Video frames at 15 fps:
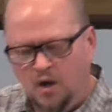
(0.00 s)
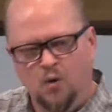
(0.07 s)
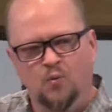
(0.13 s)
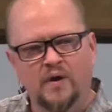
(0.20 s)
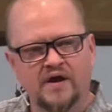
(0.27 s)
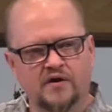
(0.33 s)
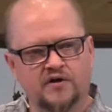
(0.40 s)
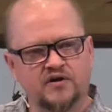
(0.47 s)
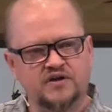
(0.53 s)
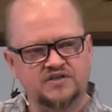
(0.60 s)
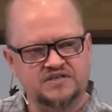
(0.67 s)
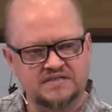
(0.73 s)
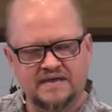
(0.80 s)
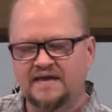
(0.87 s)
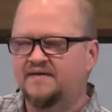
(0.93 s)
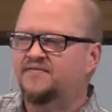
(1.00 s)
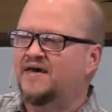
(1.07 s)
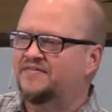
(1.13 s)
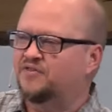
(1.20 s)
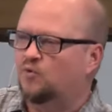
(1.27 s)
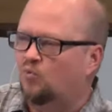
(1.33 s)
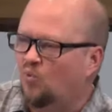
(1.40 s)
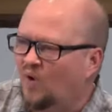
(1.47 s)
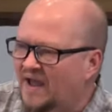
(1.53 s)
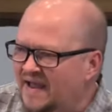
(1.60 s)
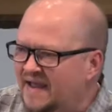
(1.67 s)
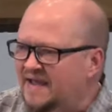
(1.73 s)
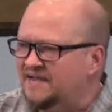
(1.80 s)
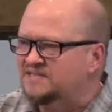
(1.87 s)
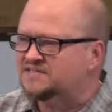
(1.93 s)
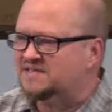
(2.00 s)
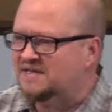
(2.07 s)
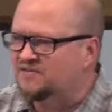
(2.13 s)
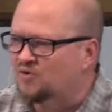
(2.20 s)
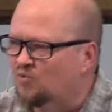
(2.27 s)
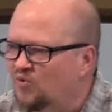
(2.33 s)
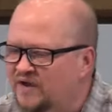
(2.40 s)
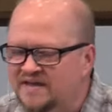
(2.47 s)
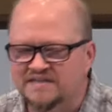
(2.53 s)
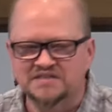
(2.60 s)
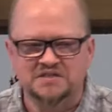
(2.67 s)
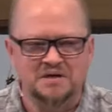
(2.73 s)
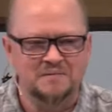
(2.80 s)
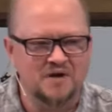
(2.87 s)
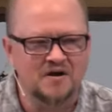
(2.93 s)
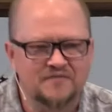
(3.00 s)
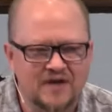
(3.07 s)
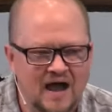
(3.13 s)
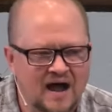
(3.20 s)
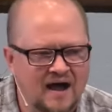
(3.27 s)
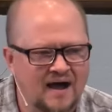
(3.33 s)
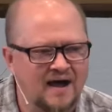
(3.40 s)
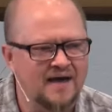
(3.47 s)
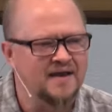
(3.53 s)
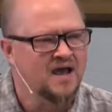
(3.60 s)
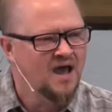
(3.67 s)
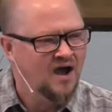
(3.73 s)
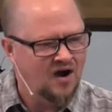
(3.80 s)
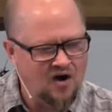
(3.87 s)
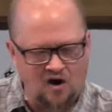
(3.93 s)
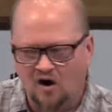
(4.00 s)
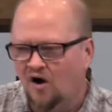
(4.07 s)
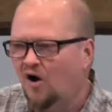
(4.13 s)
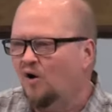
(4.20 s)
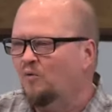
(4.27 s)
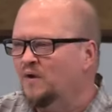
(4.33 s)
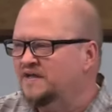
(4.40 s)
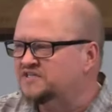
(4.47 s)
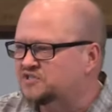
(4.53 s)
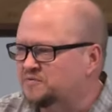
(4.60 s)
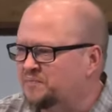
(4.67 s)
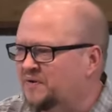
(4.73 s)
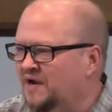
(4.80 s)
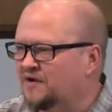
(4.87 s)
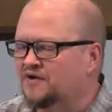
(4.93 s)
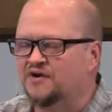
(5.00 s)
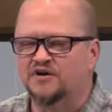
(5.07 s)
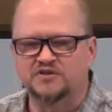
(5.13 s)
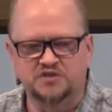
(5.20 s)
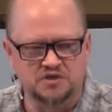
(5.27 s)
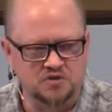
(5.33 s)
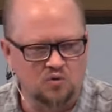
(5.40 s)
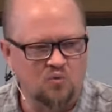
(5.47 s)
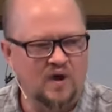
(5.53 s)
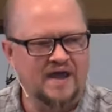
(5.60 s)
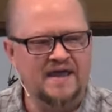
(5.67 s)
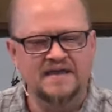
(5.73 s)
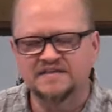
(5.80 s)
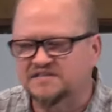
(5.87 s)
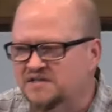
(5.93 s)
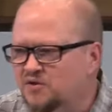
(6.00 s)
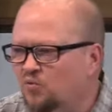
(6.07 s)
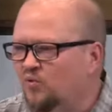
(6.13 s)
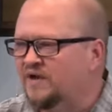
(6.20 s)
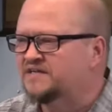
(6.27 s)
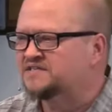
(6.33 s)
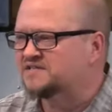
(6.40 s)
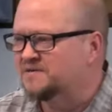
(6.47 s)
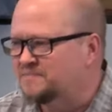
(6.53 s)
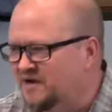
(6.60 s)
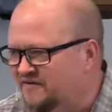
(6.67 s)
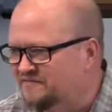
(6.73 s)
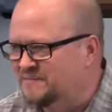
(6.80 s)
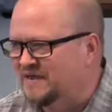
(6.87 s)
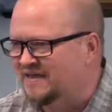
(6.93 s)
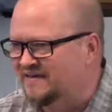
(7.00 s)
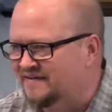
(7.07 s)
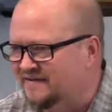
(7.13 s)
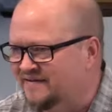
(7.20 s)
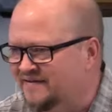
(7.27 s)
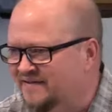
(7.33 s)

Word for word: We are going to see that the ways and the wisdom of God are always superior to the ways and the wisdom of men.